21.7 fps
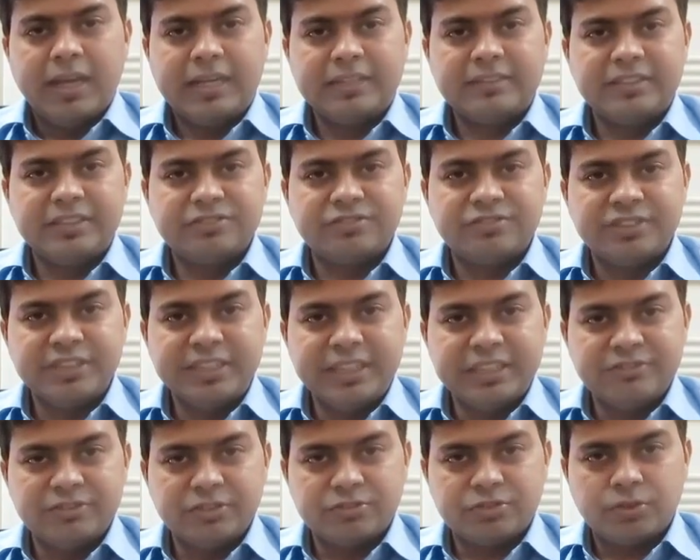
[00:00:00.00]
and this
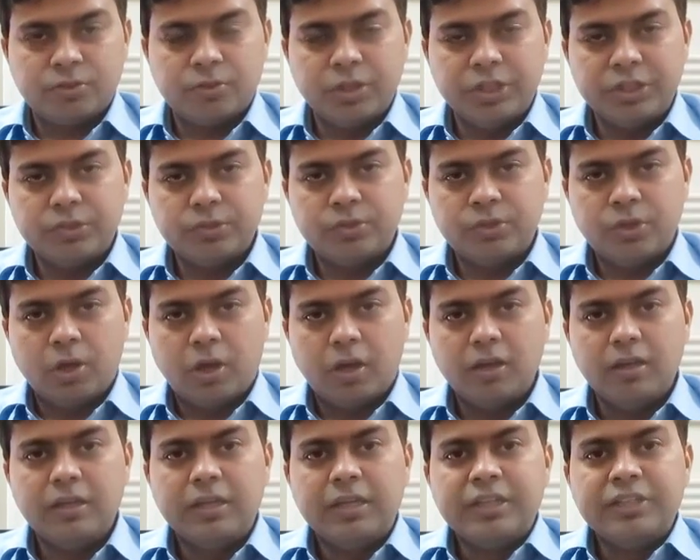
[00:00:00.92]
series is going to
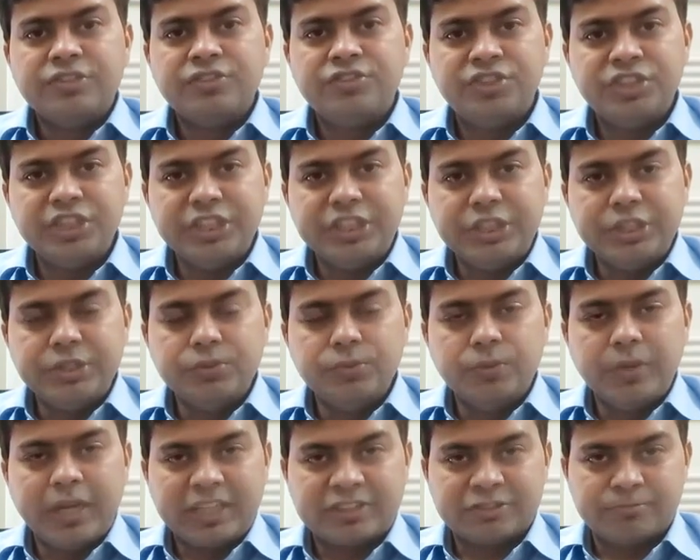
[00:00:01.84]
call
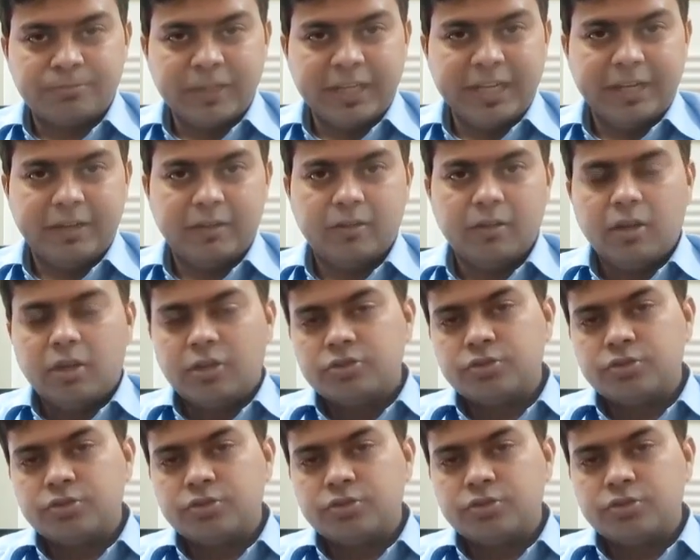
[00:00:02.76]
GTU Explain.